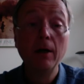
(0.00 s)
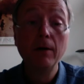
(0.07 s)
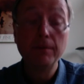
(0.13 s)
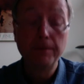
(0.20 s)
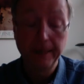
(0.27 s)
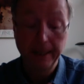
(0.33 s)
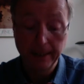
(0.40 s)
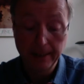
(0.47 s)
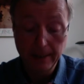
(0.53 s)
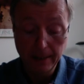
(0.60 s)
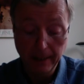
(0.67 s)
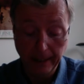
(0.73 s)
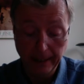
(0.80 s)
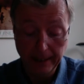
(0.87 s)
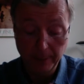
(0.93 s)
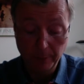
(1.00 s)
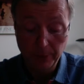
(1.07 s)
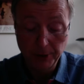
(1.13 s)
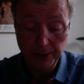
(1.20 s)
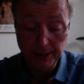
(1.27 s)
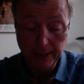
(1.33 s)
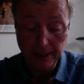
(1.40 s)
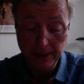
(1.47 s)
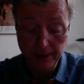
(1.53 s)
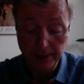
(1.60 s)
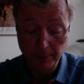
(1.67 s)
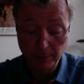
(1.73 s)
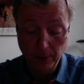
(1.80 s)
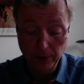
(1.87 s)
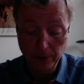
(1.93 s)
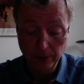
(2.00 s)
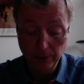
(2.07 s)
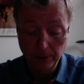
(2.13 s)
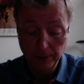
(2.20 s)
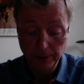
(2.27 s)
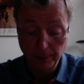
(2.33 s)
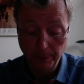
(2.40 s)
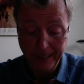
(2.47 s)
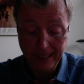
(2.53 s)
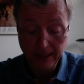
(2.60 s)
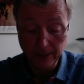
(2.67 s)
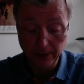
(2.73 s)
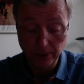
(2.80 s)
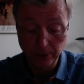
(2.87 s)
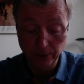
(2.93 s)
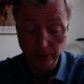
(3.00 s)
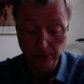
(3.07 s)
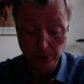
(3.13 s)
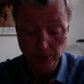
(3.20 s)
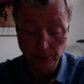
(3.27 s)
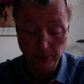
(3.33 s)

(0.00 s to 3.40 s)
Figure 9 then proceeds to model the pentachords,